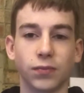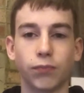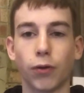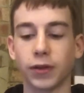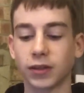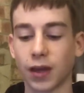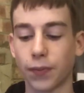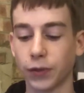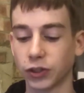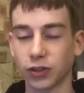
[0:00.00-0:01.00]
probably need to get
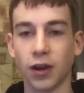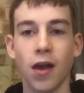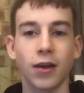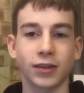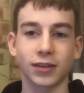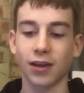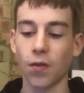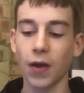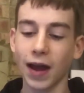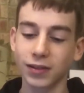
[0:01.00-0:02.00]
permission, things like
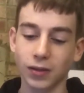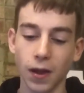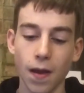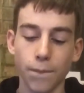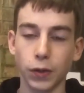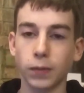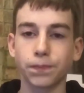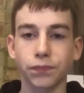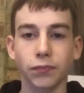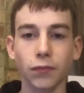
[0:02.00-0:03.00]
that.
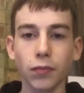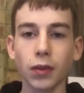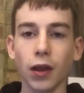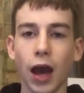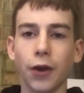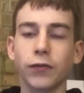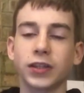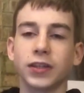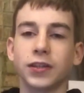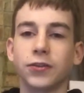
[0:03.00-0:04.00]
And
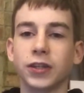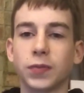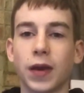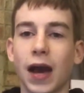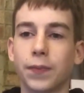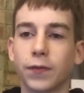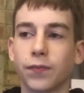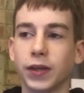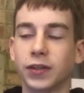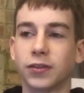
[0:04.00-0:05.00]
obviously you need to be happy for
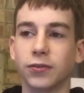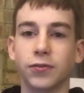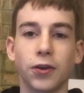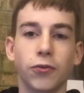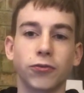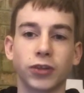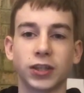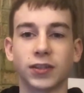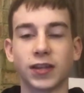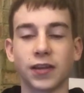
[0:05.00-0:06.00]
me to know your address
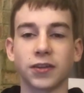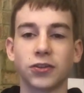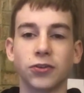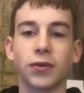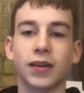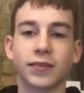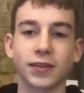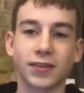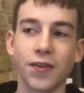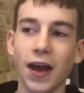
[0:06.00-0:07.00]
to send it to and
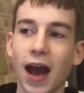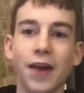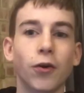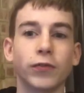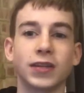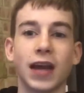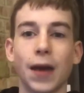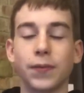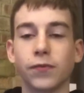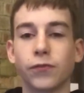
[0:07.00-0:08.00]
things like that, and obviously
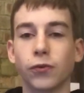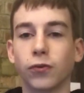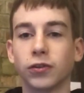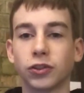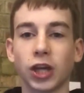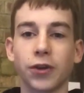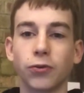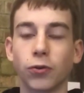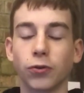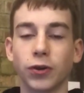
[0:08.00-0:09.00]
happy for your channel
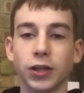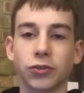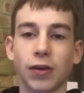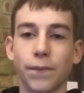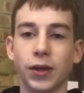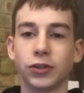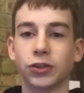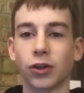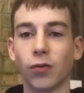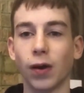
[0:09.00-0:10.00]
or your Instagram page to
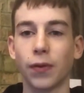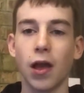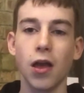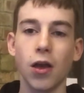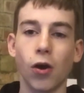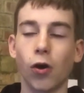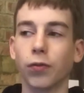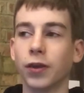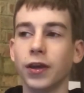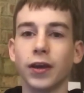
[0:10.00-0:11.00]
go up
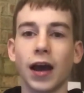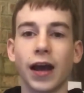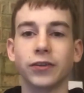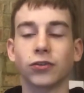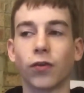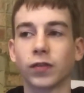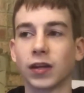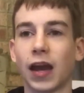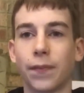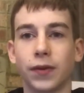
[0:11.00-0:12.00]
on here, and obviously
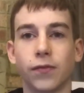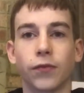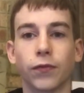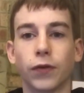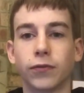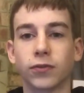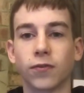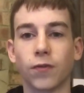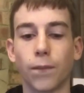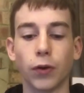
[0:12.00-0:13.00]
happy for the photos
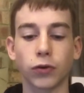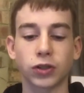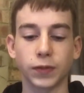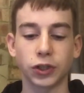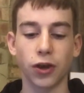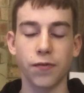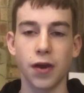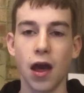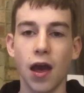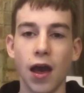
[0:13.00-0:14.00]
of your box to be shown.
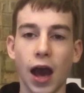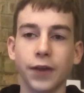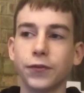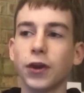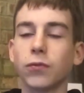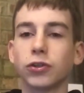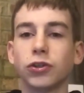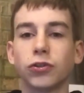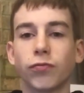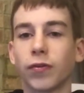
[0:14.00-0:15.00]
And if you don't want to
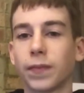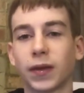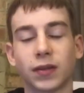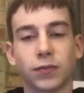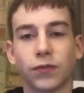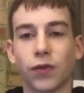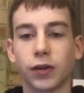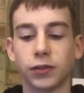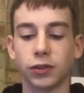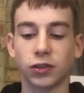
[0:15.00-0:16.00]
use your real name, that's absolutely
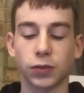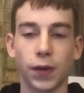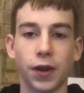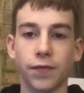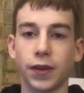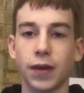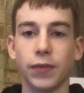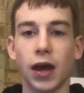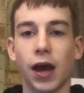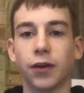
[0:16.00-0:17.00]
fine. You can just put another name
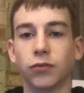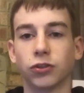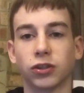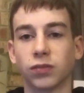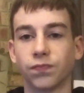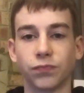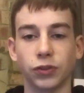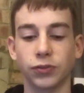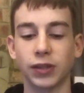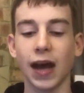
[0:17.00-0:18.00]
there and I'll just
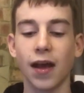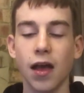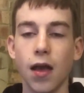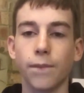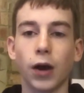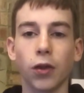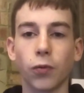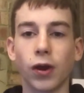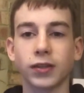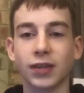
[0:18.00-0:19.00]
use that. But
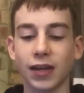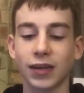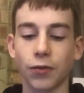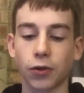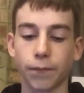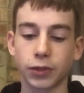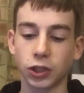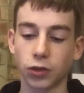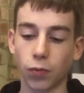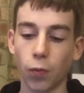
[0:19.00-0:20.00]
otherwise, that's how the
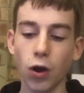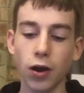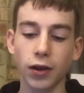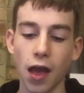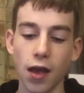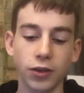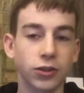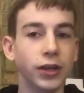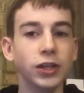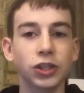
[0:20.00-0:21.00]
competition will work. So
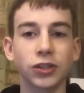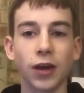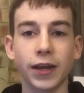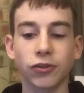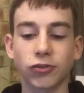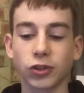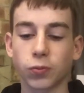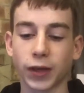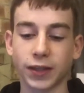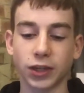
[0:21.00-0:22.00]
each entrant will
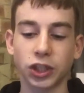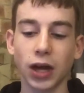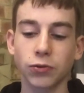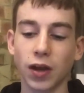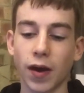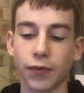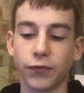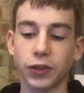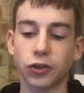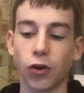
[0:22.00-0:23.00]
get a shout out and a
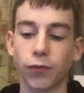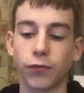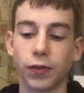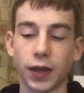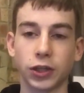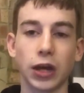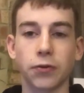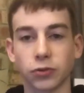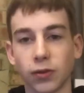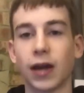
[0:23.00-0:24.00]
feature of their channel.
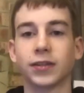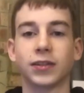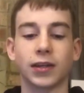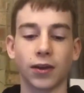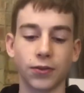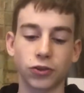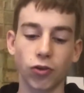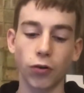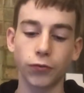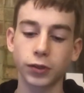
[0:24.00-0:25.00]
So as I said, like the
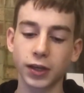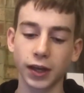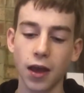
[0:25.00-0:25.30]
scroll through thing,